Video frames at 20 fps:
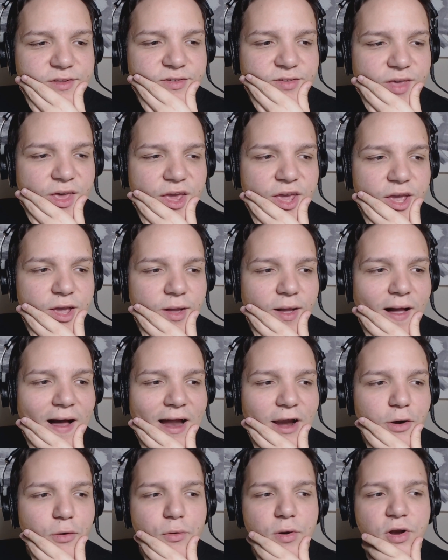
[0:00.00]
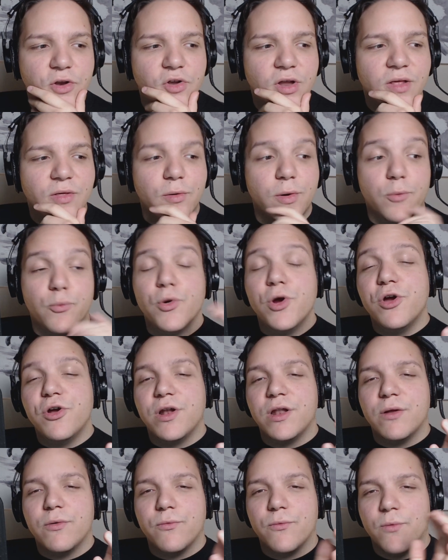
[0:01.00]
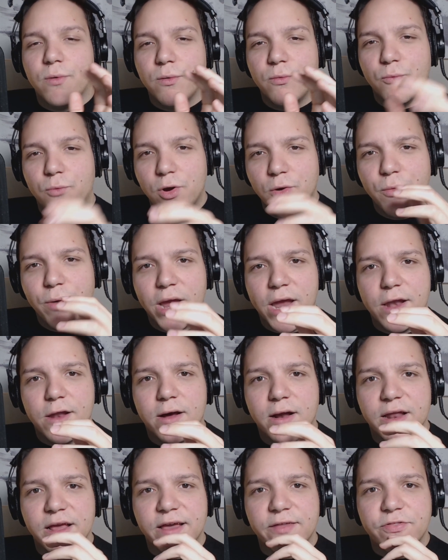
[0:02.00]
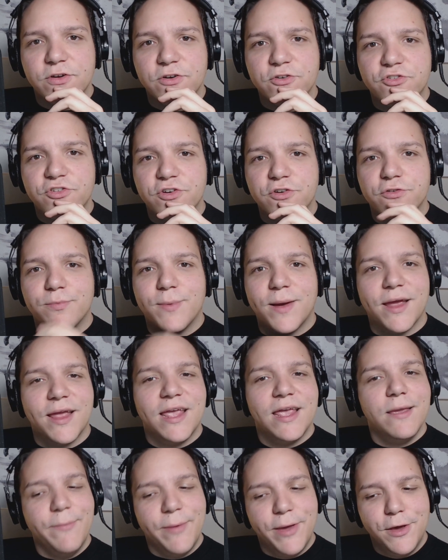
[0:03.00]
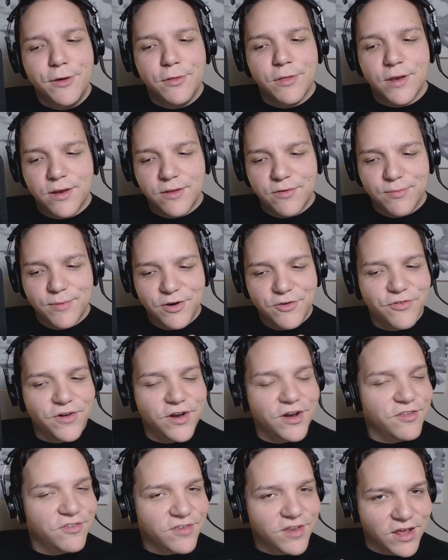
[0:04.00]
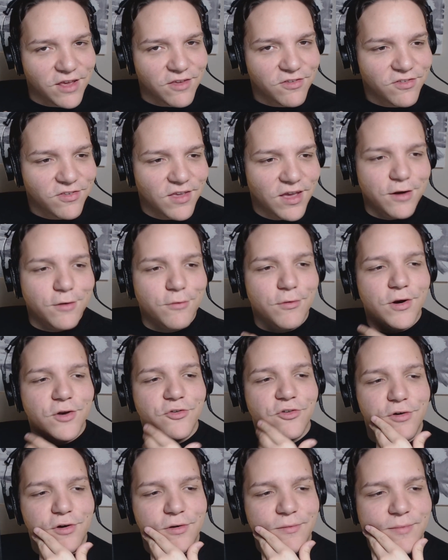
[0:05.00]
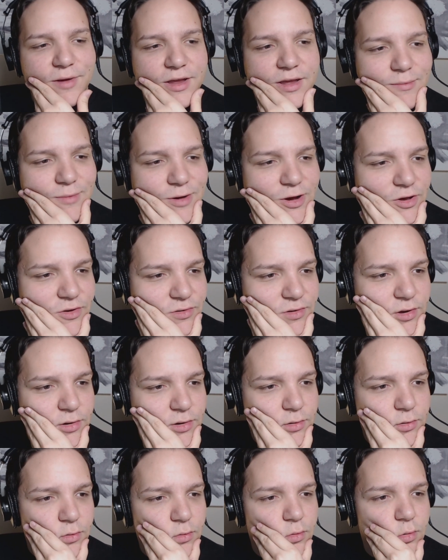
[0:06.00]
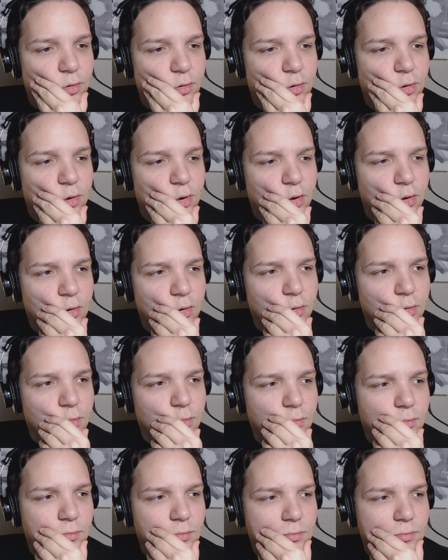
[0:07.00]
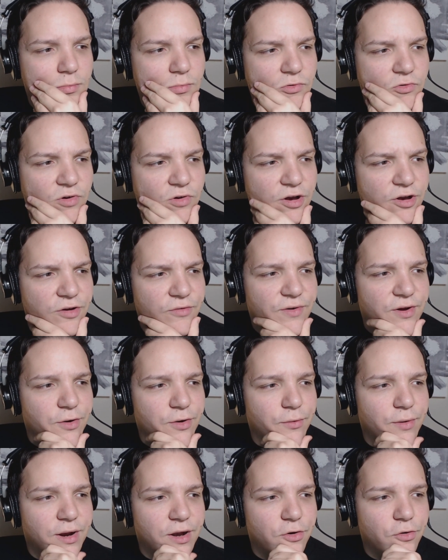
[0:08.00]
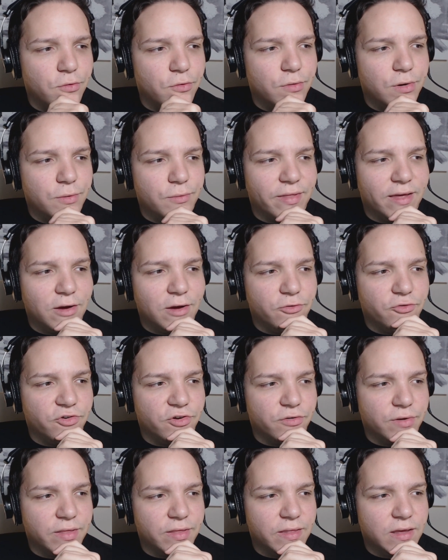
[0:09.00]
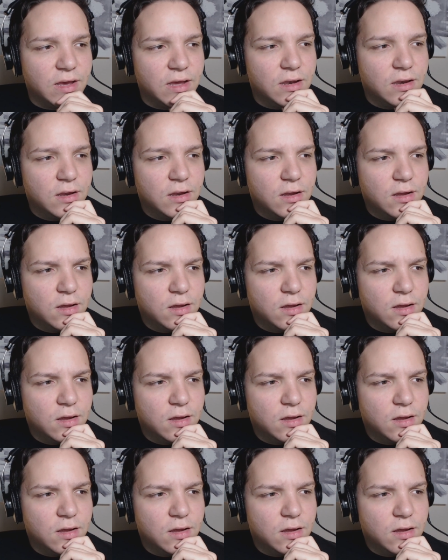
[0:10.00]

it's like I don't want to like one way I know how to get there shows my email, and as much fun as it is, I don't want to show up my email, so trying to find a way to do it without showing that.